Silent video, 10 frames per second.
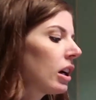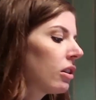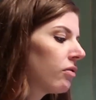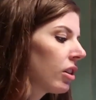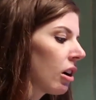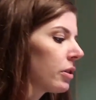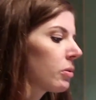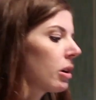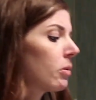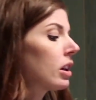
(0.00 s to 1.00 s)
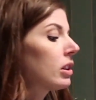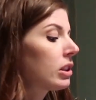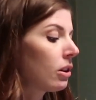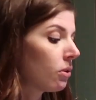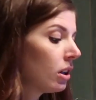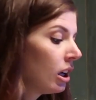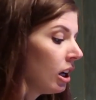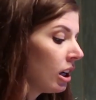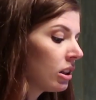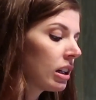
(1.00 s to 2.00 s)
I couldn't figure out which one I wanted, so
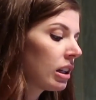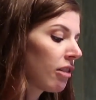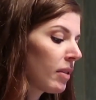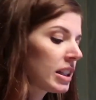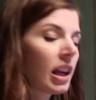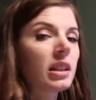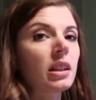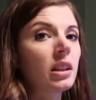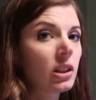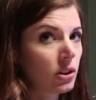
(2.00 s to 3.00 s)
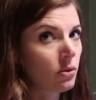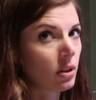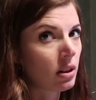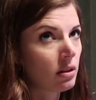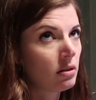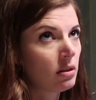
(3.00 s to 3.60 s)
they didn't have my size at this store.